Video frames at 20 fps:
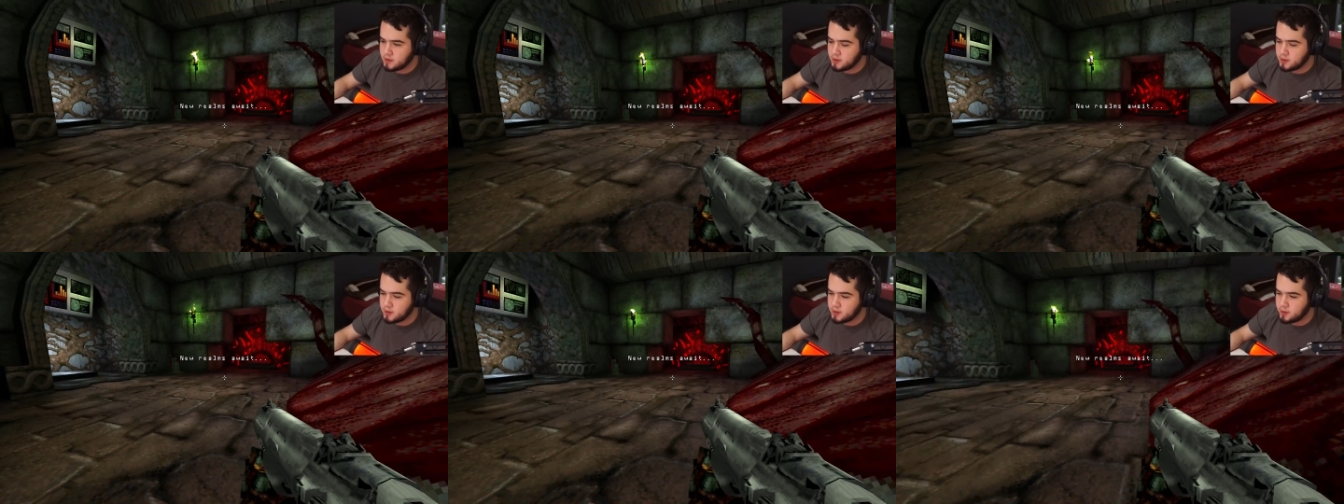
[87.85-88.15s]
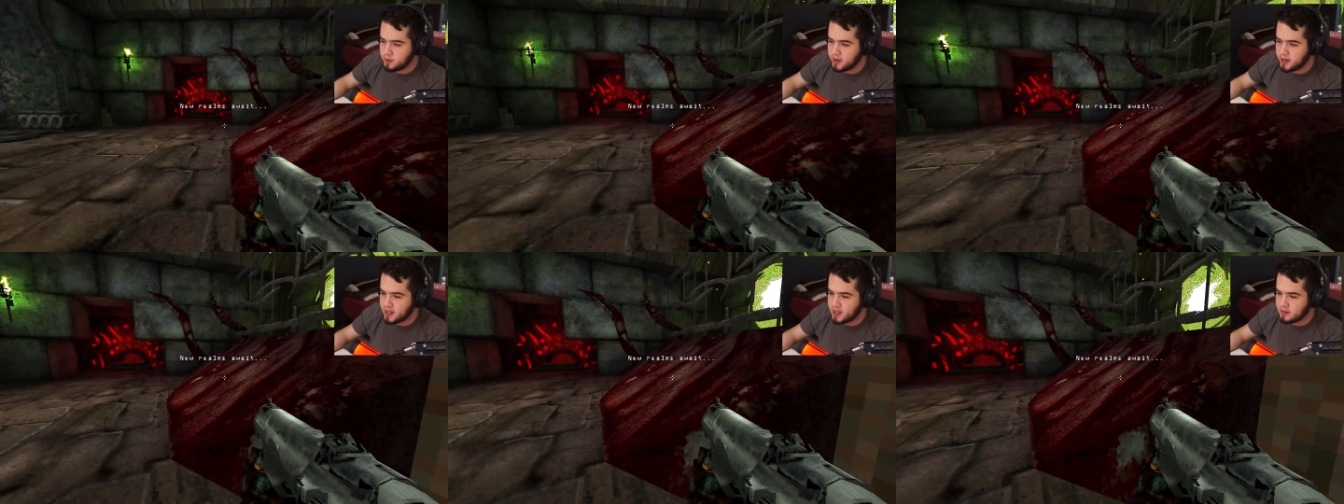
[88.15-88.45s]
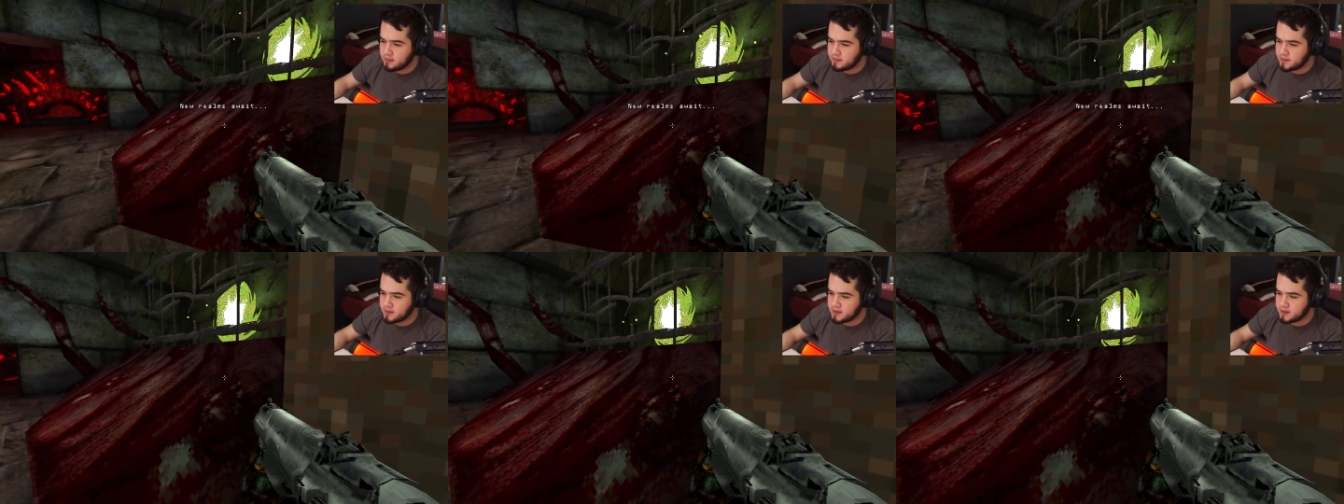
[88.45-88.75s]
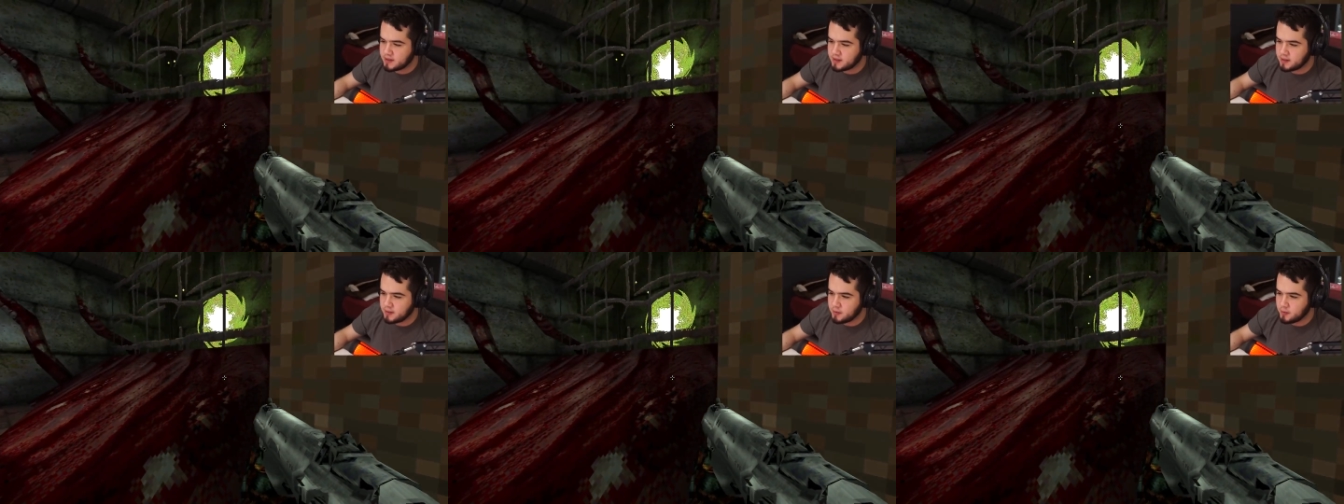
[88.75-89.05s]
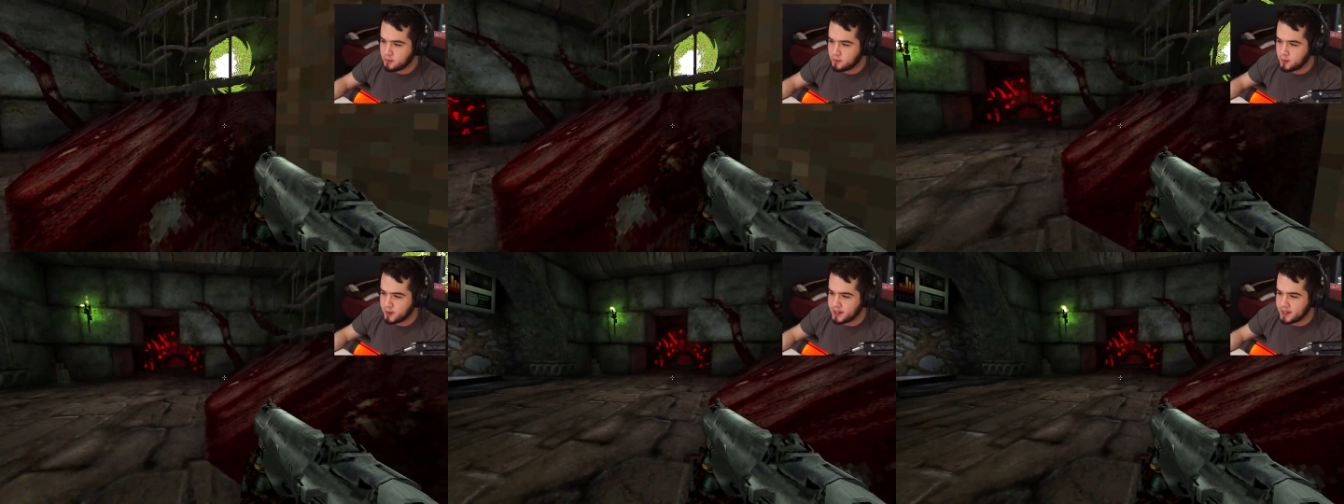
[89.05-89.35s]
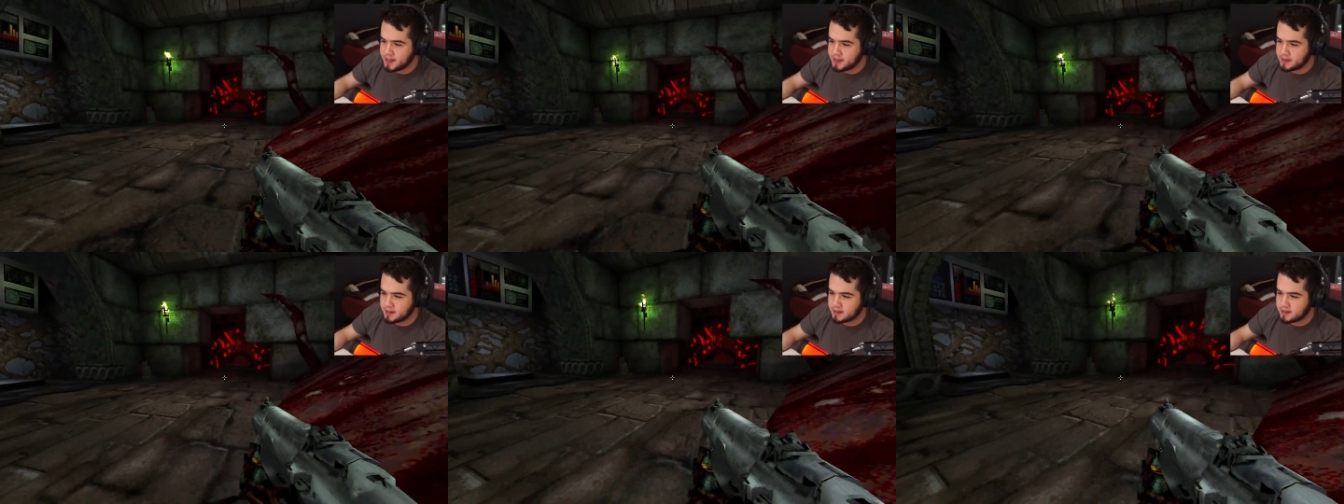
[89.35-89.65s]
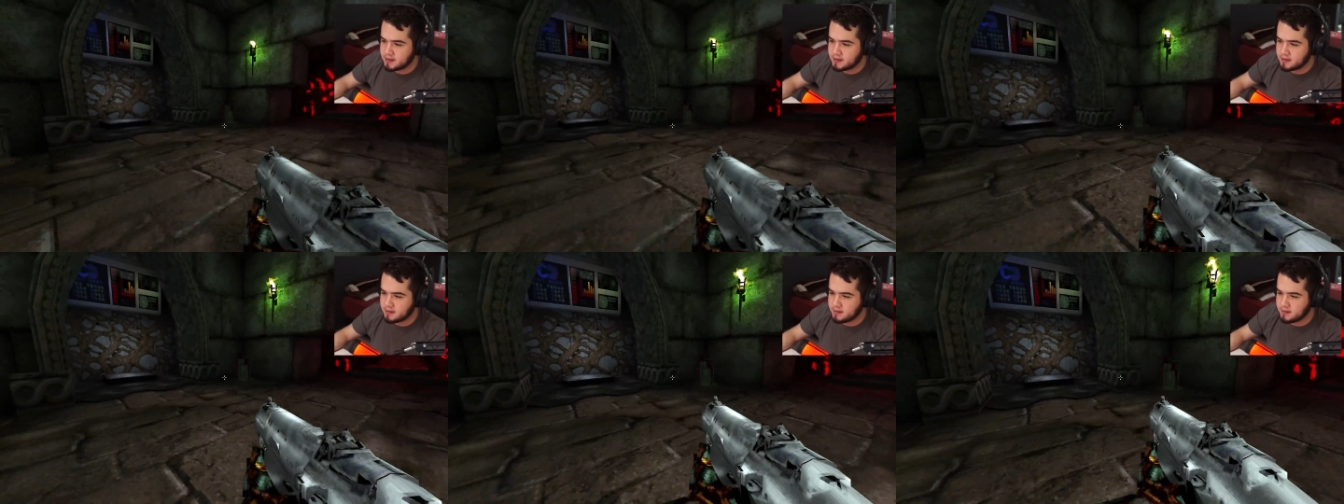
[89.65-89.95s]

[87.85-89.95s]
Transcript: New Realms awaits.